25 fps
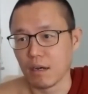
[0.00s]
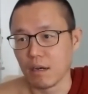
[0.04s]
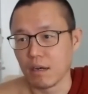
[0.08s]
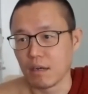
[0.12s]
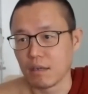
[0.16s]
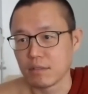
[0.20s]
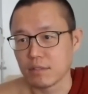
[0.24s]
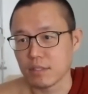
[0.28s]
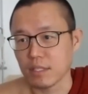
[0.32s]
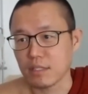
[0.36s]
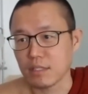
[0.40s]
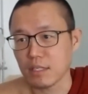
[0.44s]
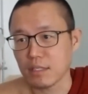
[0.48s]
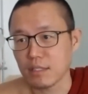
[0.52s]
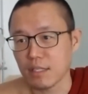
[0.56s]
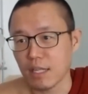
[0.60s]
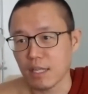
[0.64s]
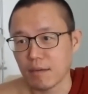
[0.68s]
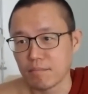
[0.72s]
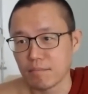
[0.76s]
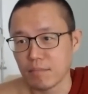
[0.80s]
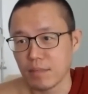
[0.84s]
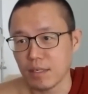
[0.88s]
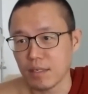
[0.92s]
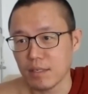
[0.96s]
certain
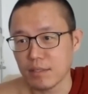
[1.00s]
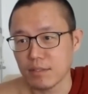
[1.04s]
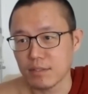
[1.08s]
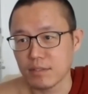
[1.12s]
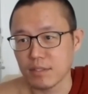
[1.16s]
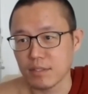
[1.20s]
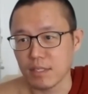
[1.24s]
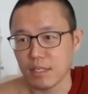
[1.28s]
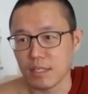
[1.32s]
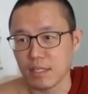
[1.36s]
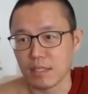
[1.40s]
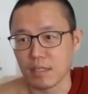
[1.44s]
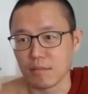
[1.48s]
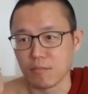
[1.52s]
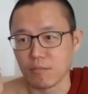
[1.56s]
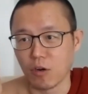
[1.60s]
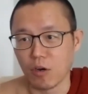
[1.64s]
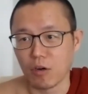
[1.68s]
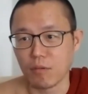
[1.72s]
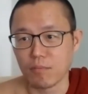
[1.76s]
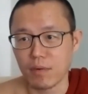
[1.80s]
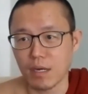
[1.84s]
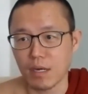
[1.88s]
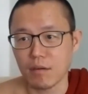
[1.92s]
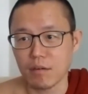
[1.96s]
numbers in a
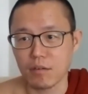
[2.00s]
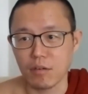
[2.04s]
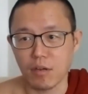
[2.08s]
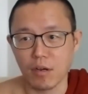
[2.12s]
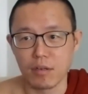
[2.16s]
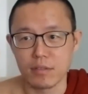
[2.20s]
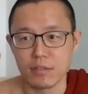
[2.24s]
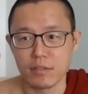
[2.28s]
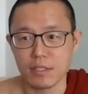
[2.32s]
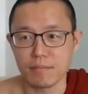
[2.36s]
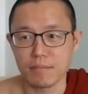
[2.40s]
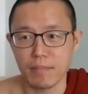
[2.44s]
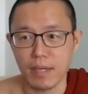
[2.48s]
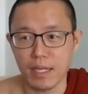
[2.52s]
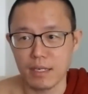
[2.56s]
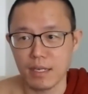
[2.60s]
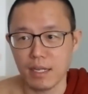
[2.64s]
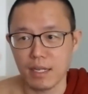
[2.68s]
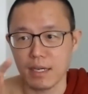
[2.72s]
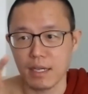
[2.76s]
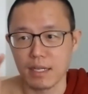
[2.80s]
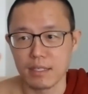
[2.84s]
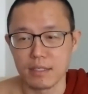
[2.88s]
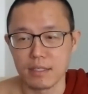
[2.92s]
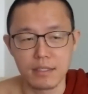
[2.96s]
mobile causing bad
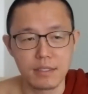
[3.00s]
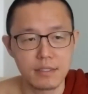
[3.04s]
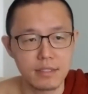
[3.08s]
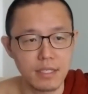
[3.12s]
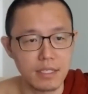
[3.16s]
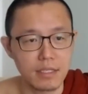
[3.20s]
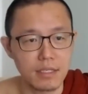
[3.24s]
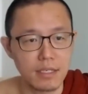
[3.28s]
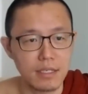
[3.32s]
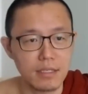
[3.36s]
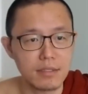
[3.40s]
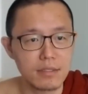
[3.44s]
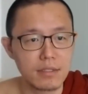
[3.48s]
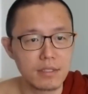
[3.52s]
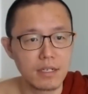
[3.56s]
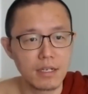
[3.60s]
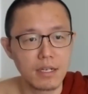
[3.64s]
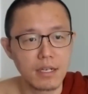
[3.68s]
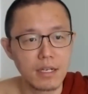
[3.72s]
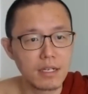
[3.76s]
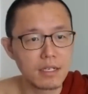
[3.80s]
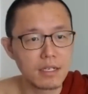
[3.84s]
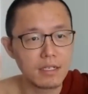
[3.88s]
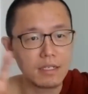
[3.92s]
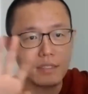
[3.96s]
luck and sickness,
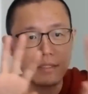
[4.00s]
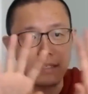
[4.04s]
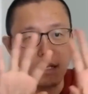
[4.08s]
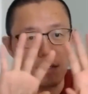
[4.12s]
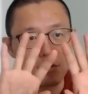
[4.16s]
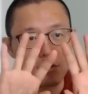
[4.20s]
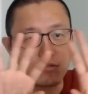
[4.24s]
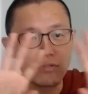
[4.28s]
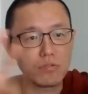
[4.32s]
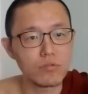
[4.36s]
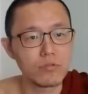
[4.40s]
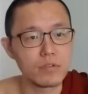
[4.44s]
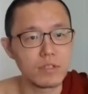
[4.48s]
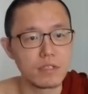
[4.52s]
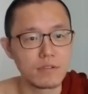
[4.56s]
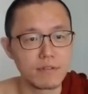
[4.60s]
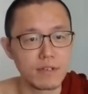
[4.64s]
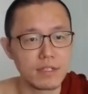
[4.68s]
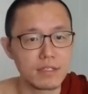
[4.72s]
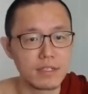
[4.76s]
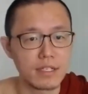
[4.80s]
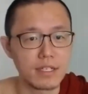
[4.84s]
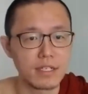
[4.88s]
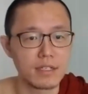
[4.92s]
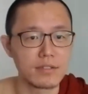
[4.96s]
these are two
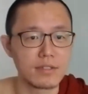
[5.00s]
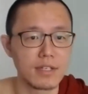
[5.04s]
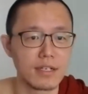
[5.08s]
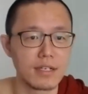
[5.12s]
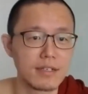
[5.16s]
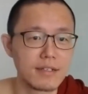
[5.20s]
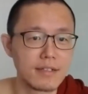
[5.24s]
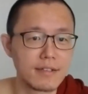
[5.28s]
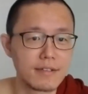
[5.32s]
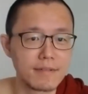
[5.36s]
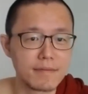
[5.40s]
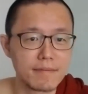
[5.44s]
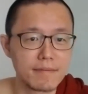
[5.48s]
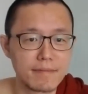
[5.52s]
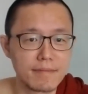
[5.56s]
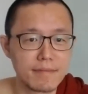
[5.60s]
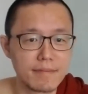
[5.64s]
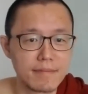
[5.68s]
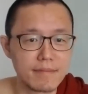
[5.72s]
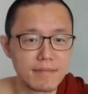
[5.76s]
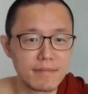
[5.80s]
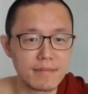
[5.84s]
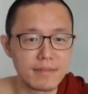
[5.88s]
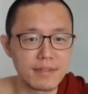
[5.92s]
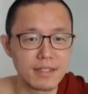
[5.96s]
different things.
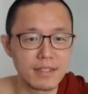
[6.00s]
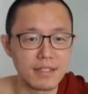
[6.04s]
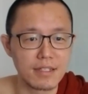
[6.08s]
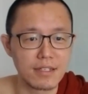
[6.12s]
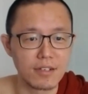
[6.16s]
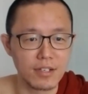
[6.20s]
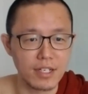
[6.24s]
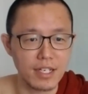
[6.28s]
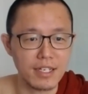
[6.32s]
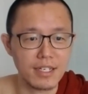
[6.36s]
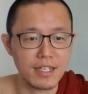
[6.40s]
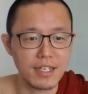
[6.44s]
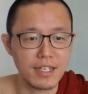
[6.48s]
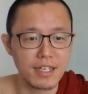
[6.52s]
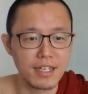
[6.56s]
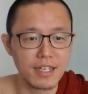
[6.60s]
Okay.